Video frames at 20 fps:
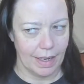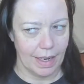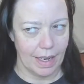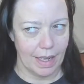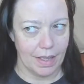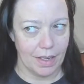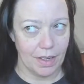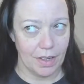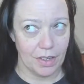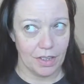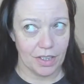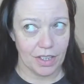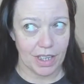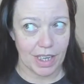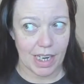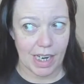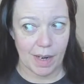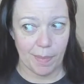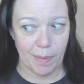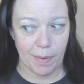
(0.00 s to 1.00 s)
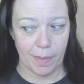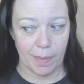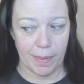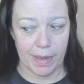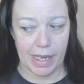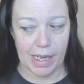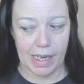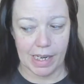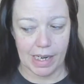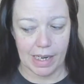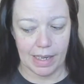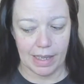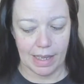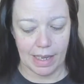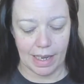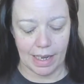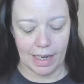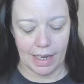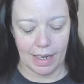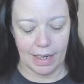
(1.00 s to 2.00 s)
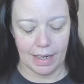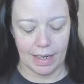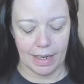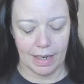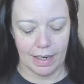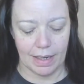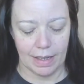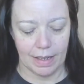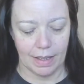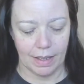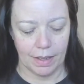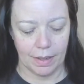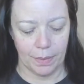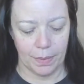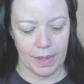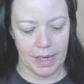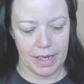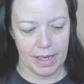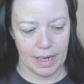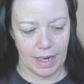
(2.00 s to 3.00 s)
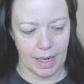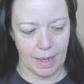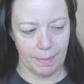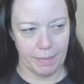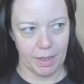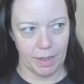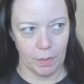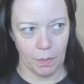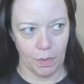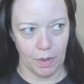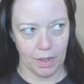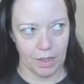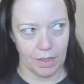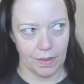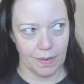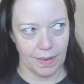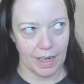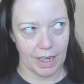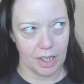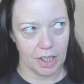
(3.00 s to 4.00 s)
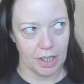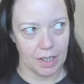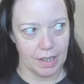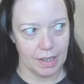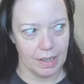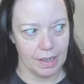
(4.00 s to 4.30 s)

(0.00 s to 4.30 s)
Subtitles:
And you just keep repeating that 3 times in one direction.